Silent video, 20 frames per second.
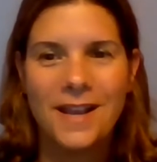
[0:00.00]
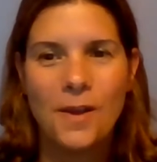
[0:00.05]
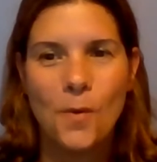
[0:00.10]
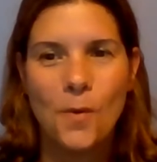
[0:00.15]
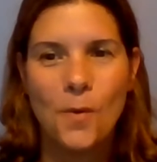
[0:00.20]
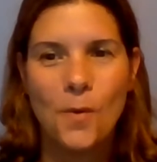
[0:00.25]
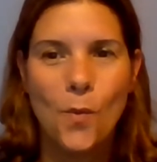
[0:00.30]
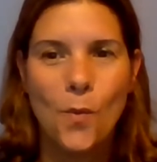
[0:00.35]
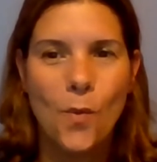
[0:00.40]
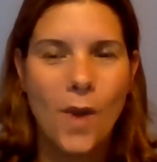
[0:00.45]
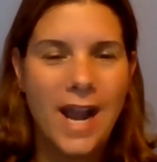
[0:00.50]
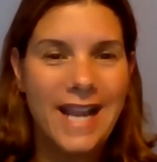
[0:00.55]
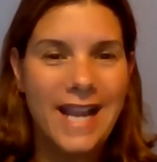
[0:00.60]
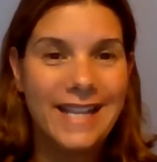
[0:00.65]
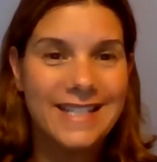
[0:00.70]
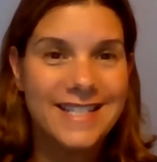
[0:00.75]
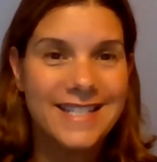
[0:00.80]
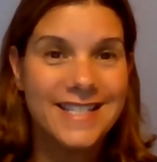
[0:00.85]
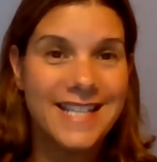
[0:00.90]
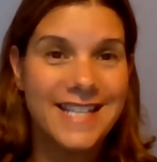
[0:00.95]
why
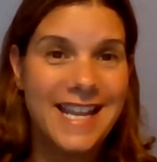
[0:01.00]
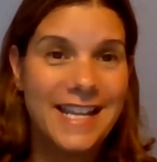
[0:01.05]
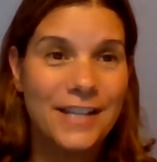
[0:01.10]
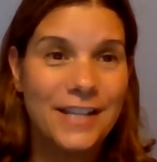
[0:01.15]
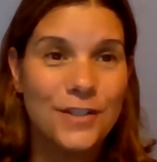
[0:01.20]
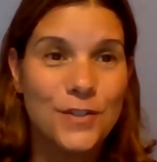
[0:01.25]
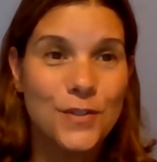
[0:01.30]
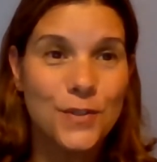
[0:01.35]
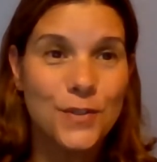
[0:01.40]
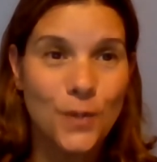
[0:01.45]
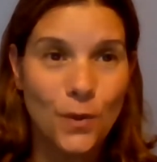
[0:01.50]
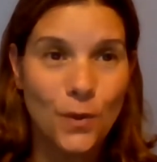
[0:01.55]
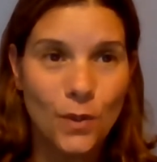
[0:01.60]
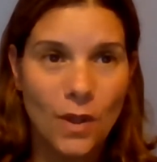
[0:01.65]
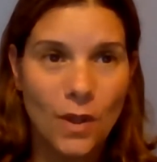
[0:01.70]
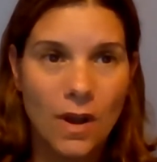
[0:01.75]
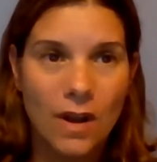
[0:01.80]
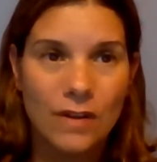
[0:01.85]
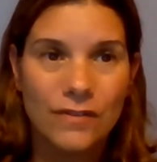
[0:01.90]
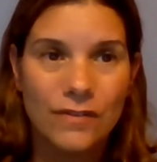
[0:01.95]
it's taken so
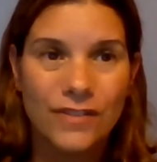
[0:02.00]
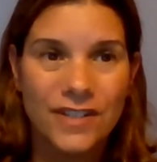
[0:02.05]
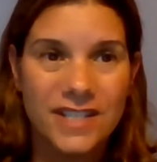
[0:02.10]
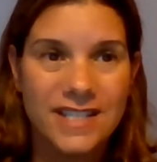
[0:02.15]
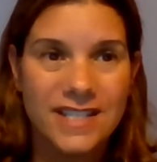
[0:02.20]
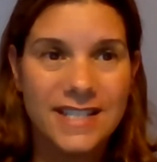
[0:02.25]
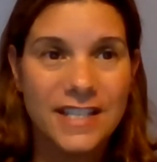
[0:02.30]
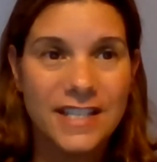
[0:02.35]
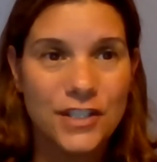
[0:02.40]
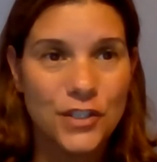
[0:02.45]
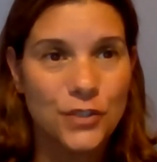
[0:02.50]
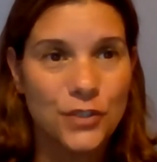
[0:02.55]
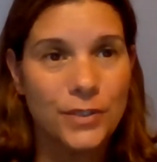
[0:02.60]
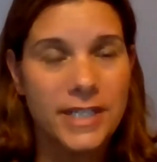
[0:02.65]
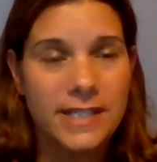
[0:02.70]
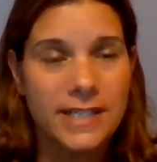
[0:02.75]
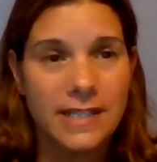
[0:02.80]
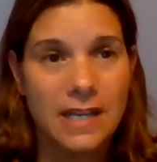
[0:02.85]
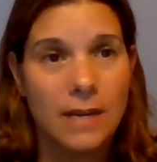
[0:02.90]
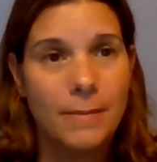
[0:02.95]
long for this history
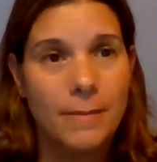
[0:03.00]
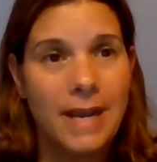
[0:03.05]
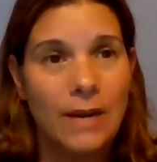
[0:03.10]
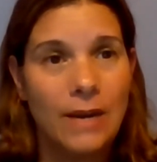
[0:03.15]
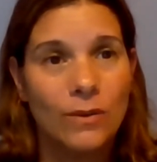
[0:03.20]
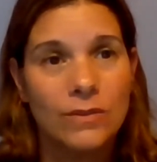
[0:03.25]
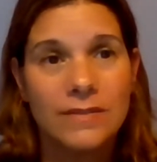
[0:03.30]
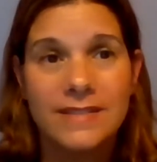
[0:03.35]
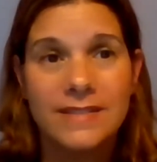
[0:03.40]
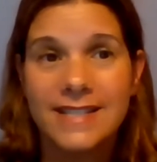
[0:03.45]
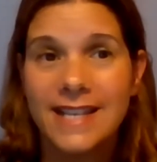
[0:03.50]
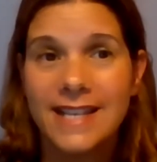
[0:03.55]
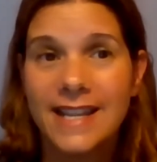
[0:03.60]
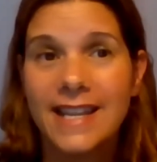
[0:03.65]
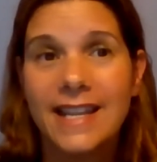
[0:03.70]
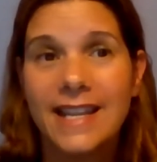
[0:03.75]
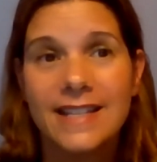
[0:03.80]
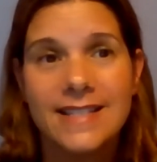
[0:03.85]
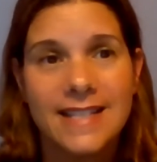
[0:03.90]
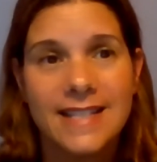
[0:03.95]
to come out,
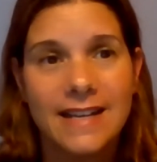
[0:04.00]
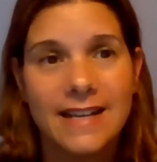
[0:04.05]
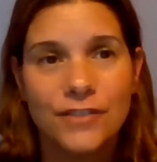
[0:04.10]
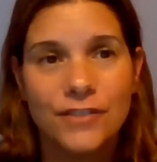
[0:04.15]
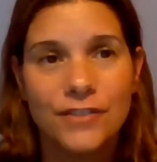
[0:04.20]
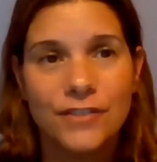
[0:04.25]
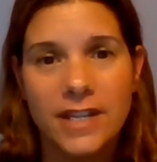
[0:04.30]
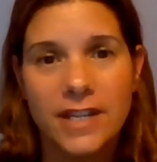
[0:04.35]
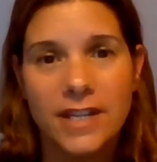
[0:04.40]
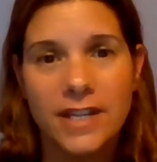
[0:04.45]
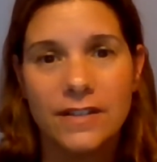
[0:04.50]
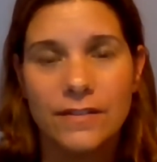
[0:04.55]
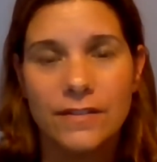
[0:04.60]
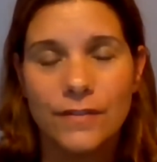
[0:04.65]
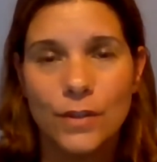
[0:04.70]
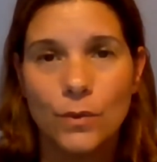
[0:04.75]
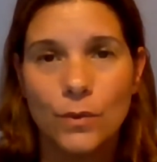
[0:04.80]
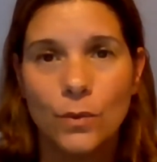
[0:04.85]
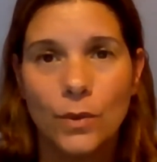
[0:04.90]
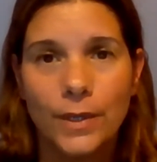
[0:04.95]
decades after the end of
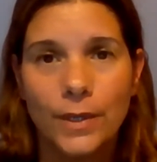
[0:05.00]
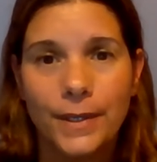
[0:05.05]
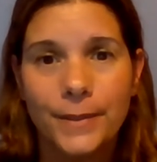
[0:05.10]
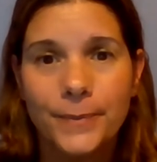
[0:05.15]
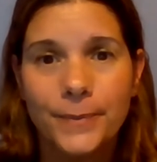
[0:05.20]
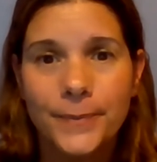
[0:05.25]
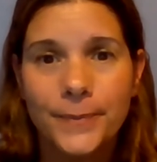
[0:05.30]
the war.